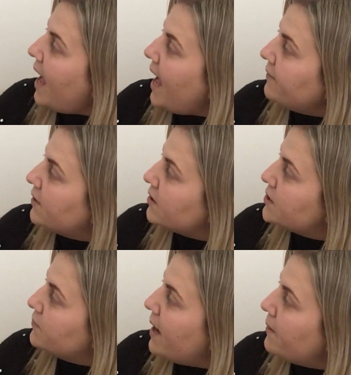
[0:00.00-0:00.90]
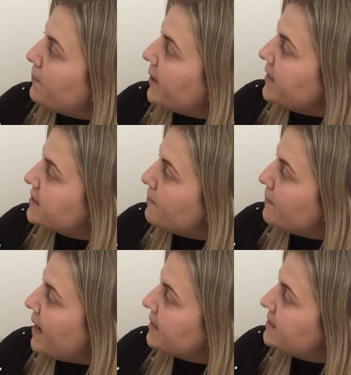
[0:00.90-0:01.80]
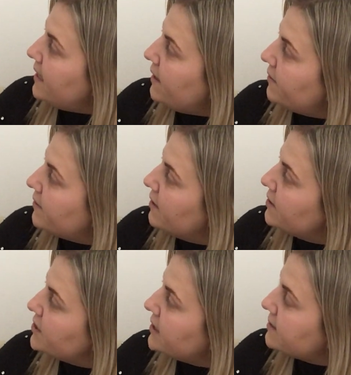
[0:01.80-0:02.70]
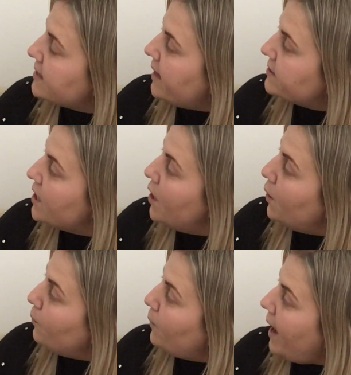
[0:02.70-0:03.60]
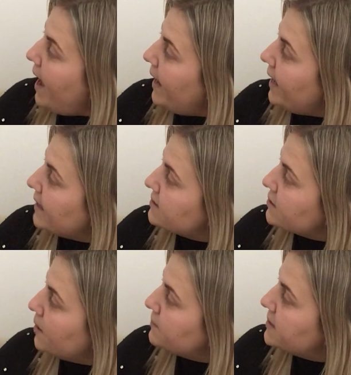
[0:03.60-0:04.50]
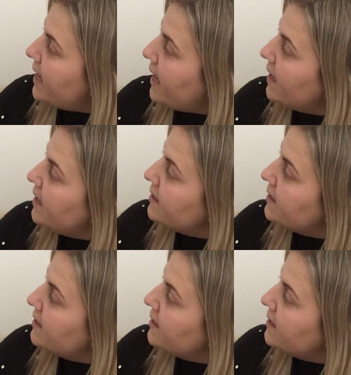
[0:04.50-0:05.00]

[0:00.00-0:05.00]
I've got to wear a brace on my teeth, she said. Why? asked Topsy.